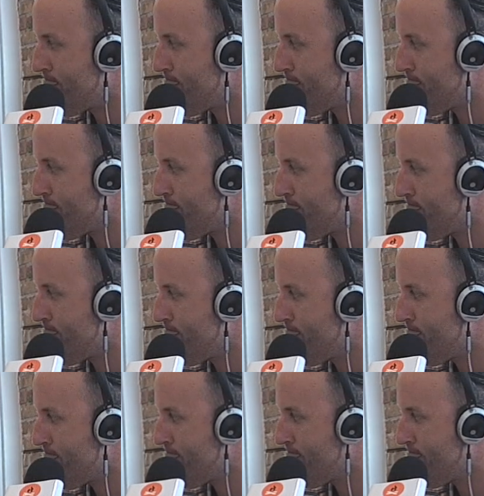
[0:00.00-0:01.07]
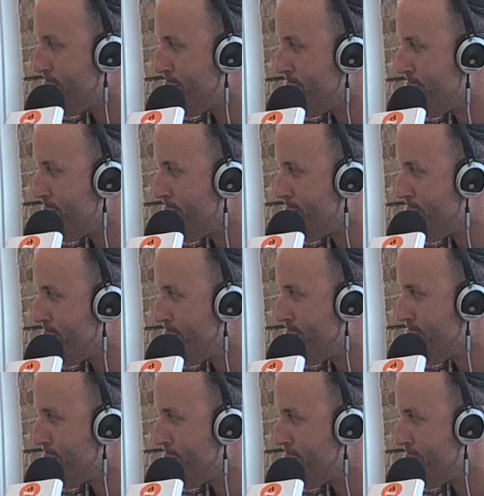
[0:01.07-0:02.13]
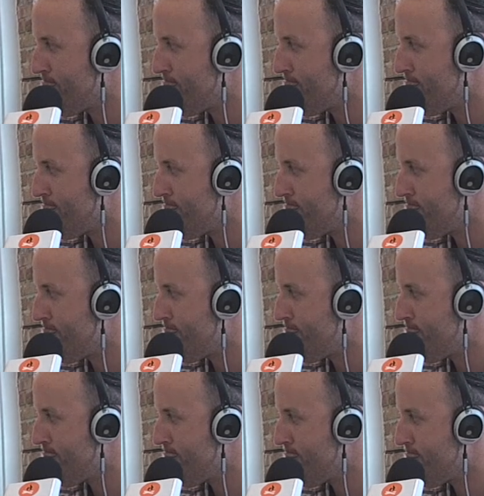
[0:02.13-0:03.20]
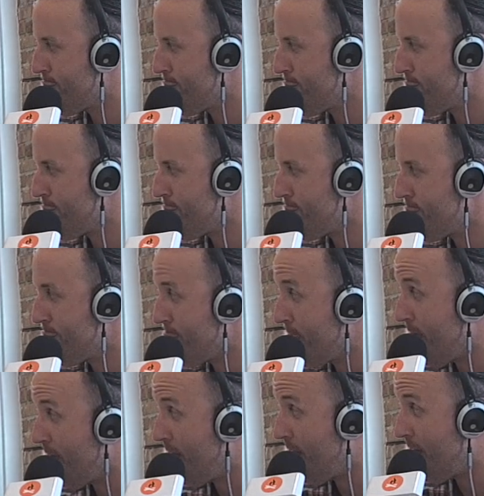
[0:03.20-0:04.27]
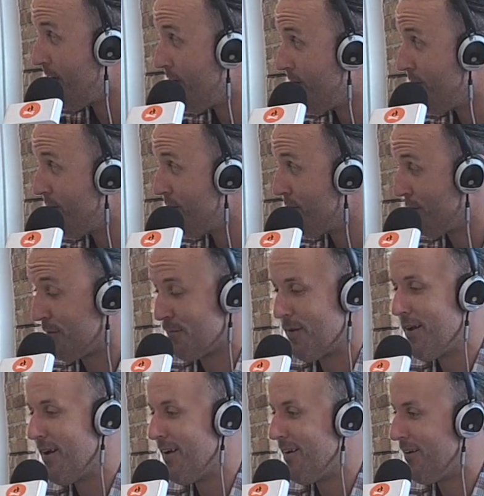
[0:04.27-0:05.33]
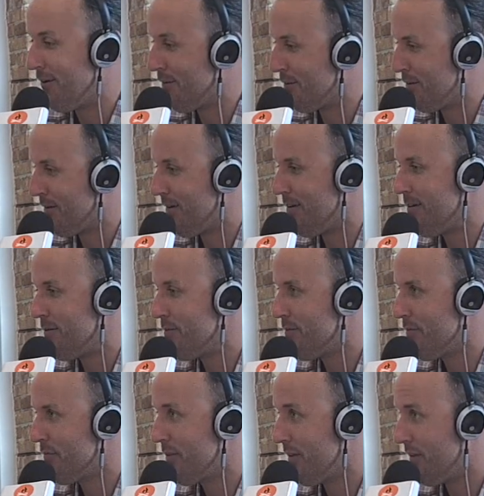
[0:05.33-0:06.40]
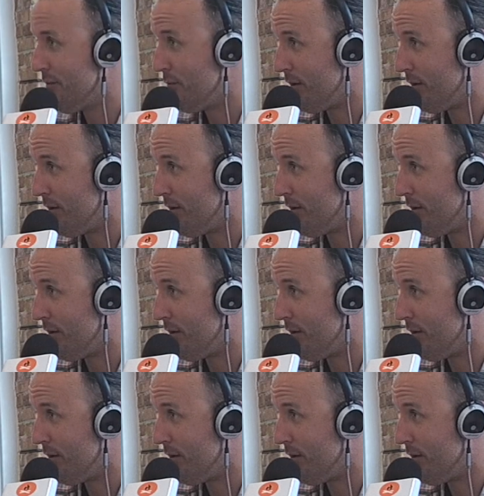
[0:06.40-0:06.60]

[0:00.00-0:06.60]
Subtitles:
where I sang over it eventually, whenever you feel comfortable doing that.